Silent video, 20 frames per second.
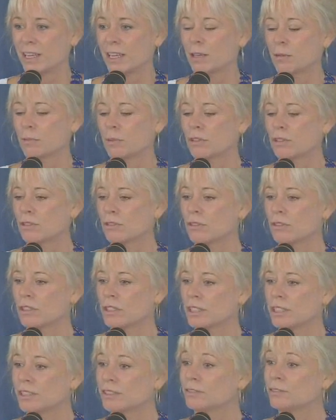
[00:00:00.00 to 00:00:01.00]
the
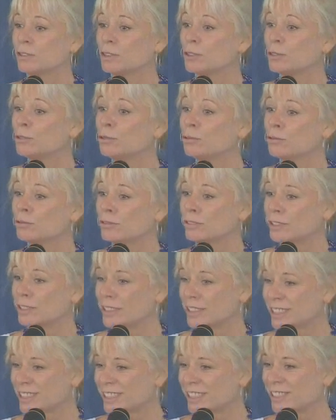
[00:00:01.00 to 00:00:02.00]
opportunity for you to
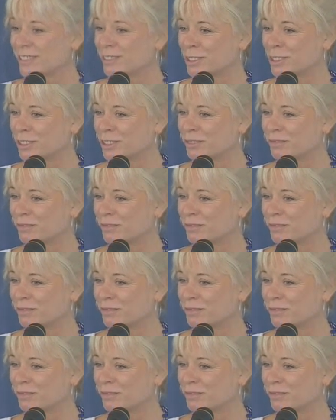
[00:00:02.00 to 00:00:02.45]
discover